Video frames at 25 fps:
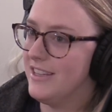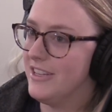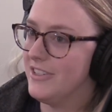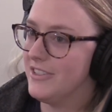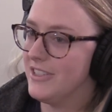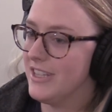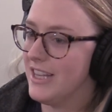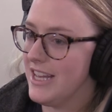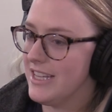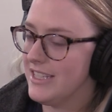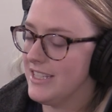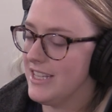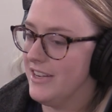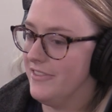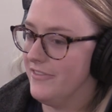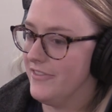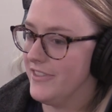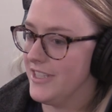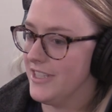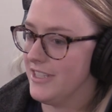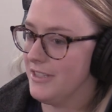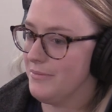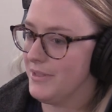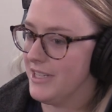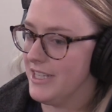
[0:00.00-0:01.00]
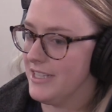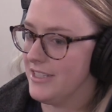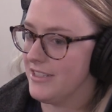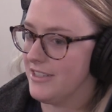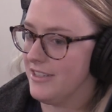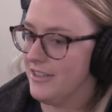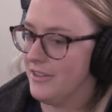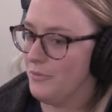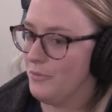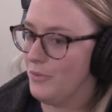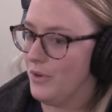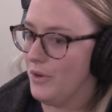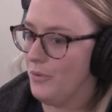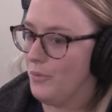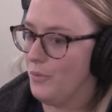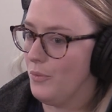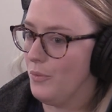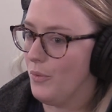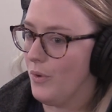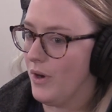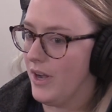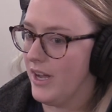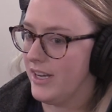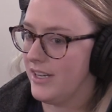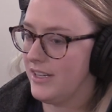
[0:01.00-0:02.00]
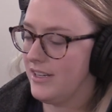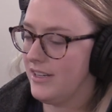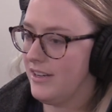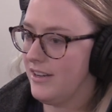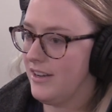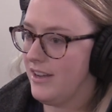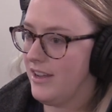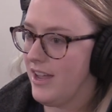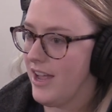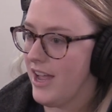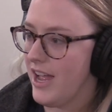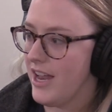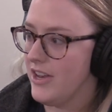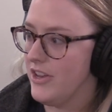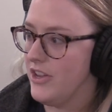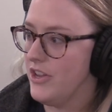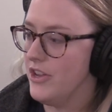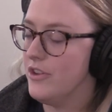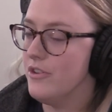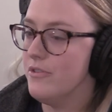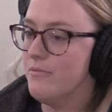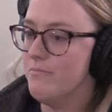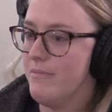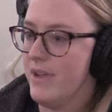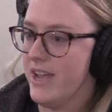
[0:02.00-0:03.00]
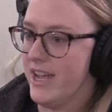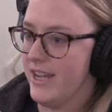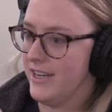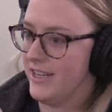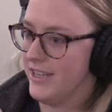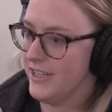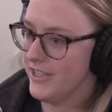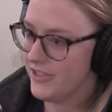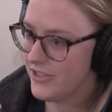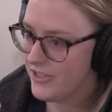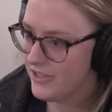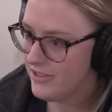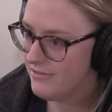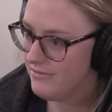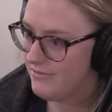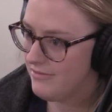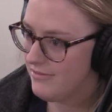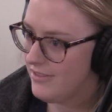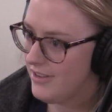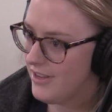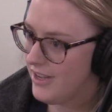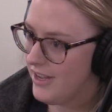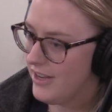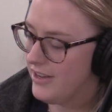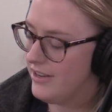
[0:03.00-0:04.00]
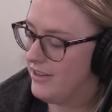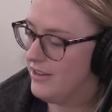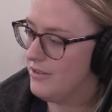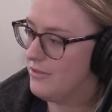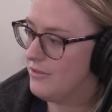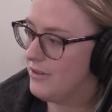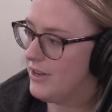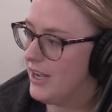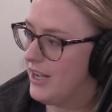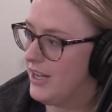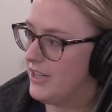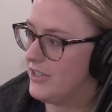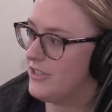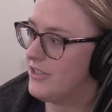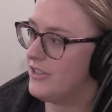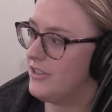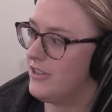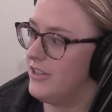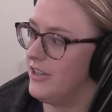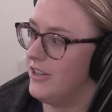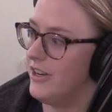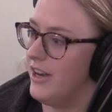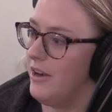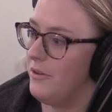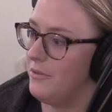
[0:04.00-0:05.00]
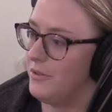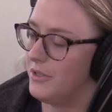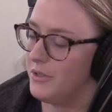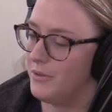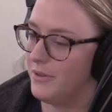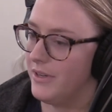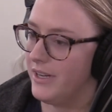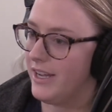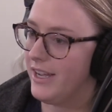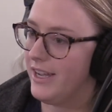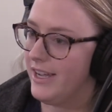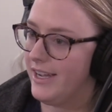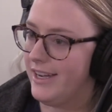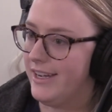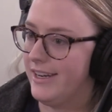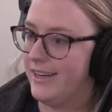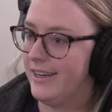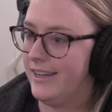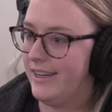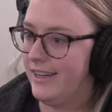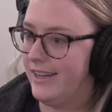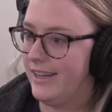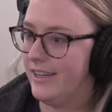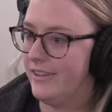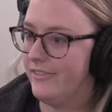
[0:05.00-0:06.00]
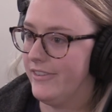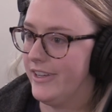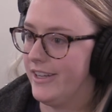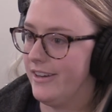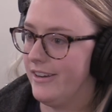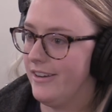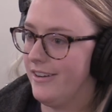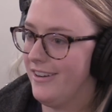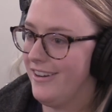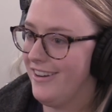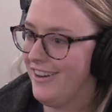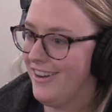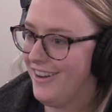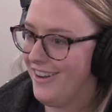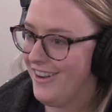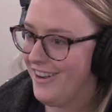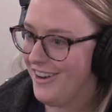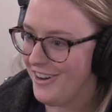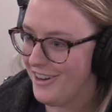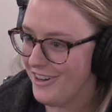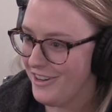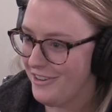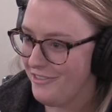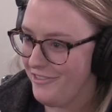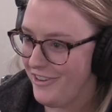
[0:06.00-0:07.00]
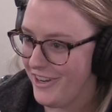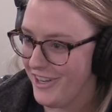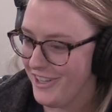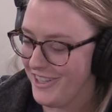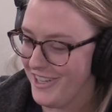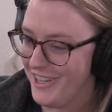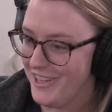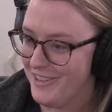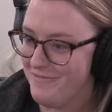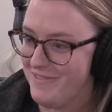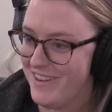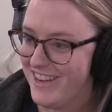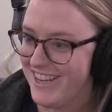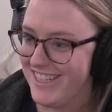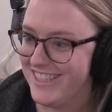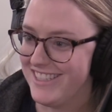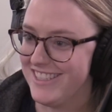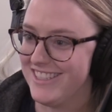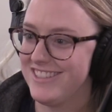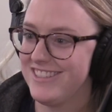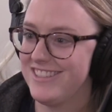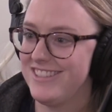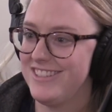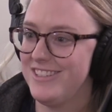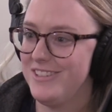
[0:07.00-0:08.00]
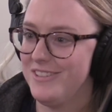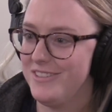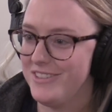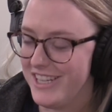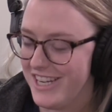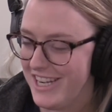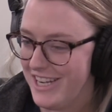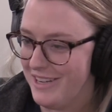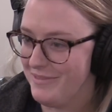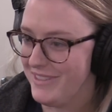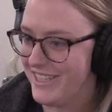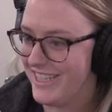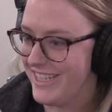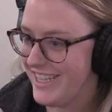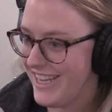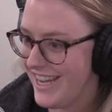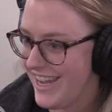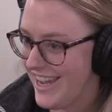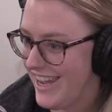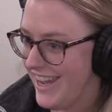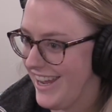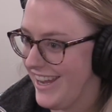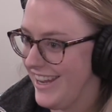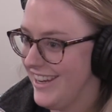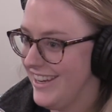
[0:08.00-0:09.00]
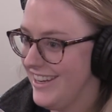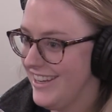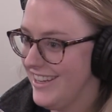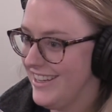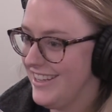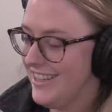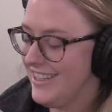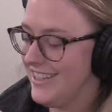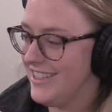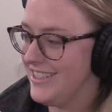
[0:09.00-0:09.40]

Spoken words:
There's less emphasis placed on, well, what can you manage? Can you catch your outdoor cat and give it heart failure meds 2 times a day?